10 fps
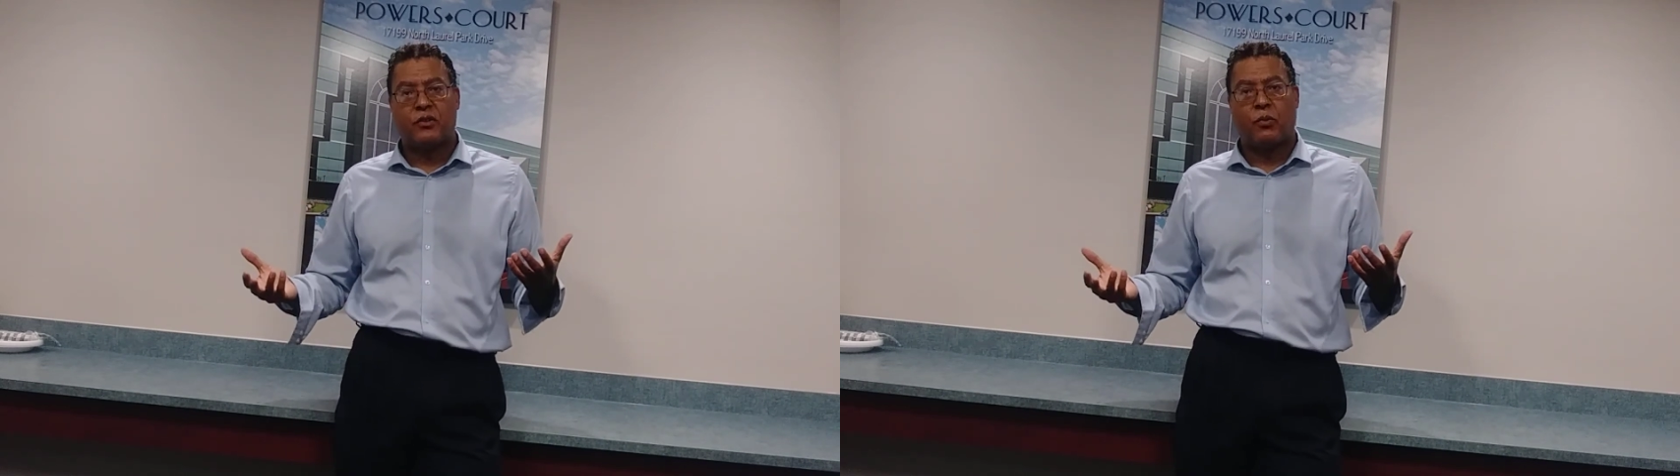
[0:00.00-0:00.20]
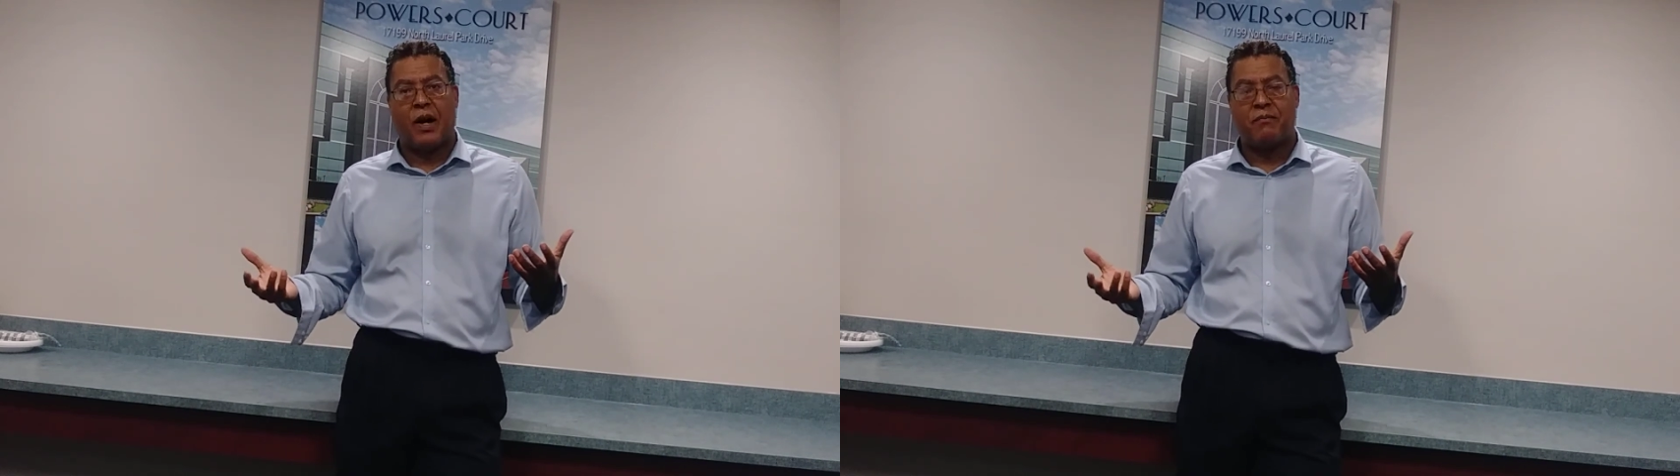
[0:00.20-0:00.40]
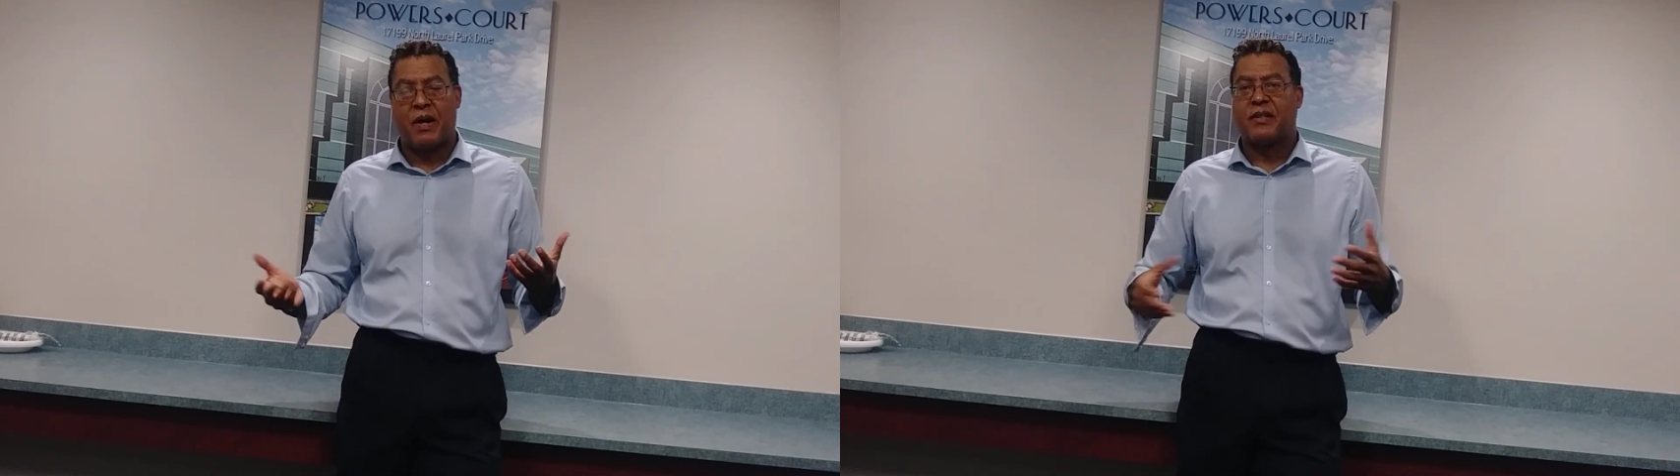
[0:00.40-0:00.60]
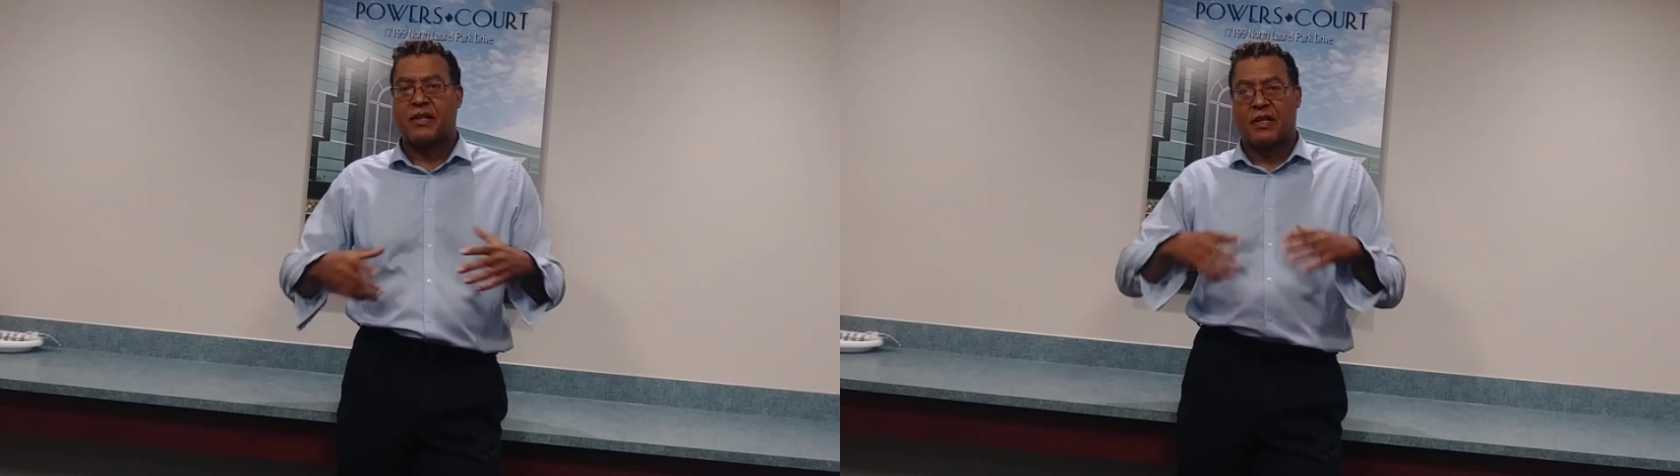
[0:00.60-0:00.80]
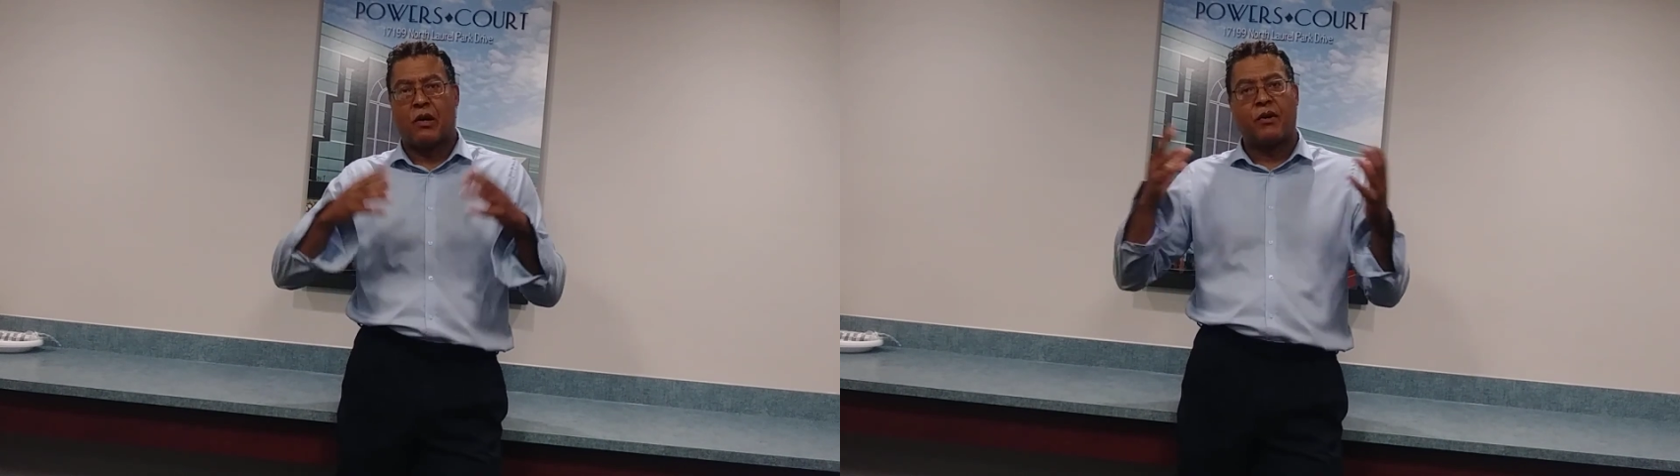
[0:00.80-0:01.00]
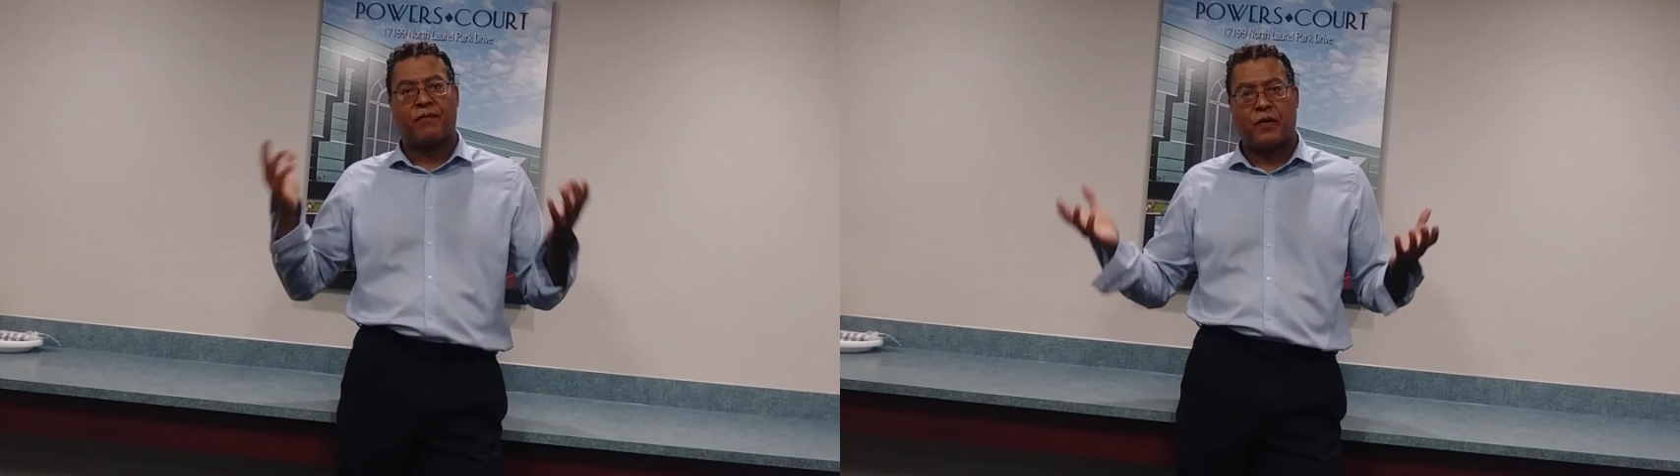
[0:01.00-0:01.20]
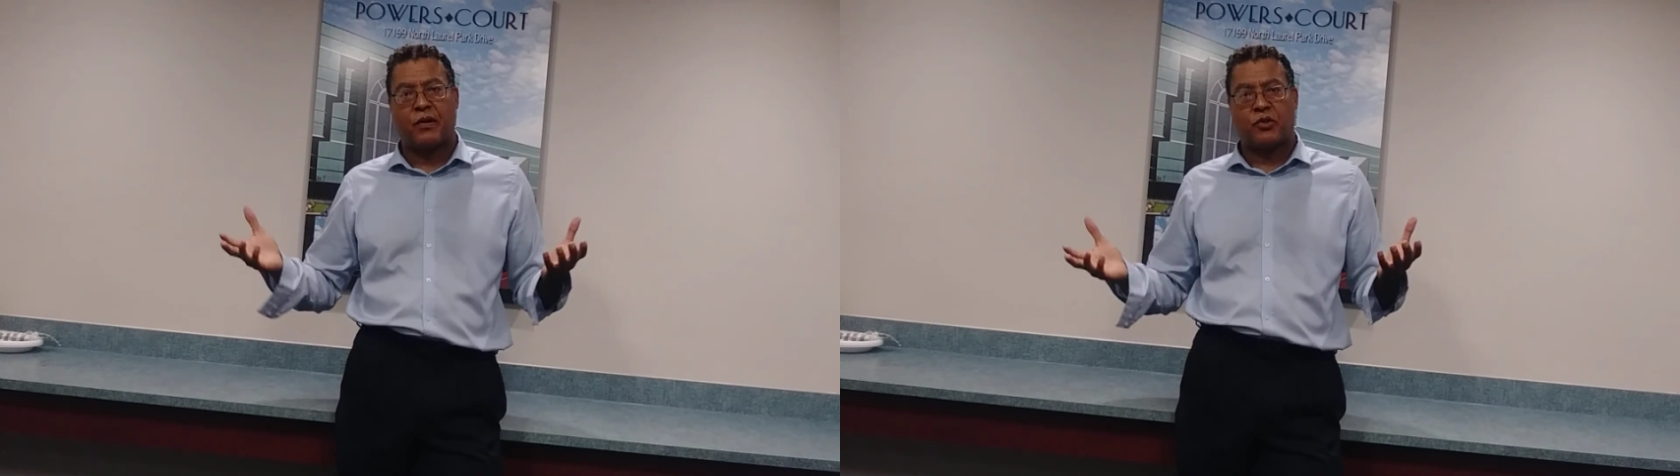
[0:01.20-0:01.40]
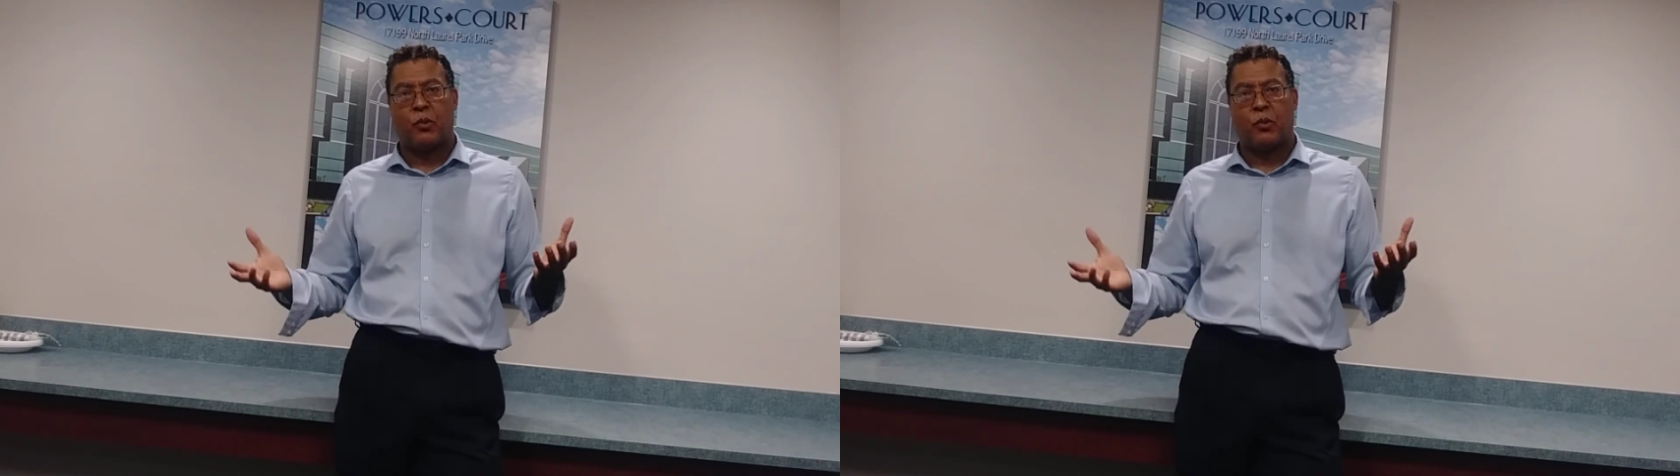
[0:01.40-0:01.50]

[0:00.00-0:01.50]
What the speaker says: 12 months and go to full